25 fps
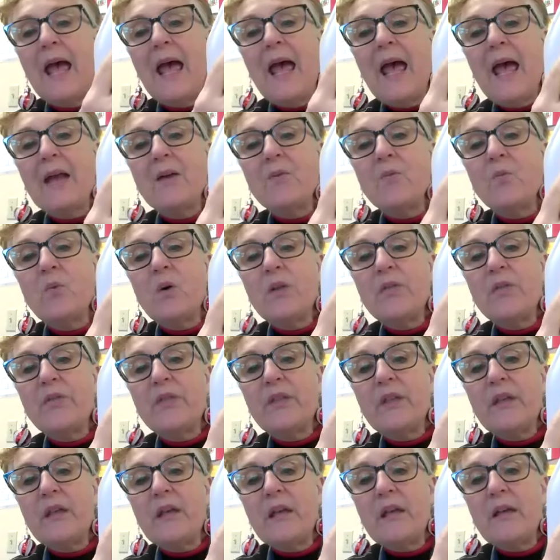and what
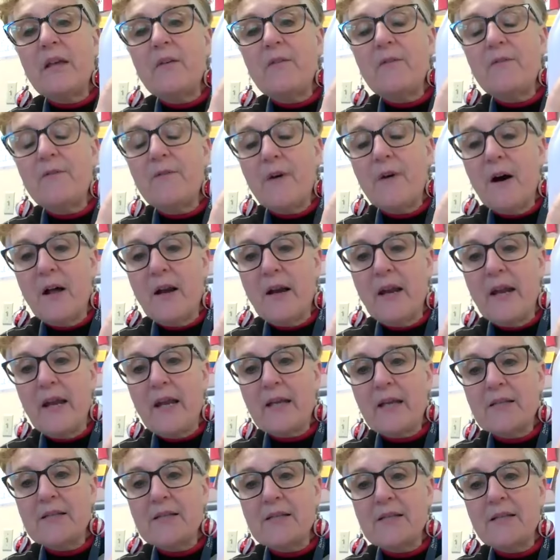the
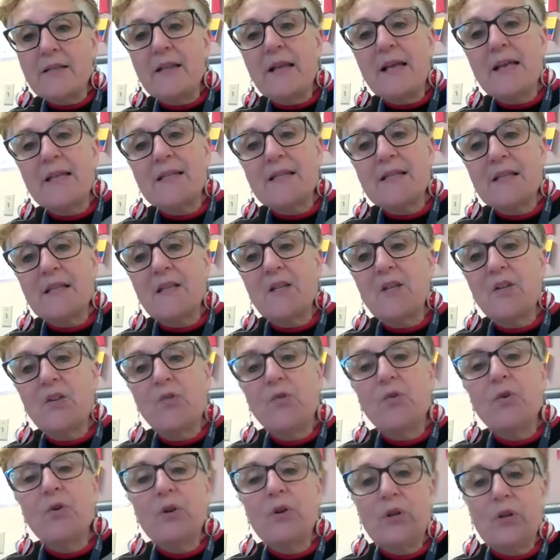phonics lesson
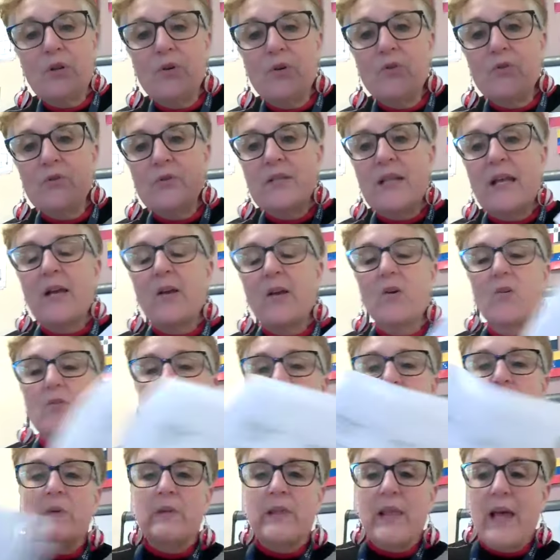you could use that
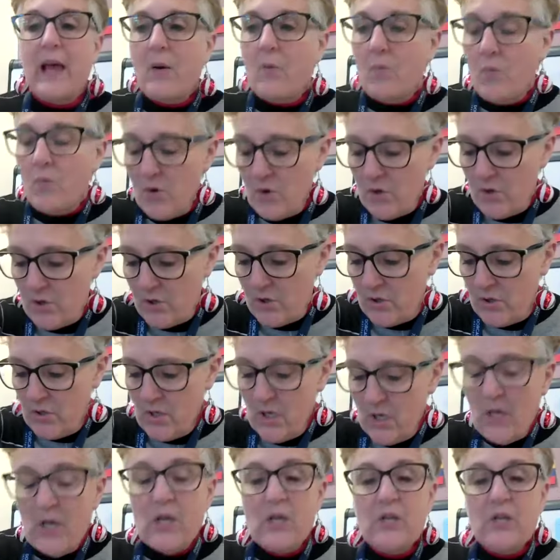goes with that word.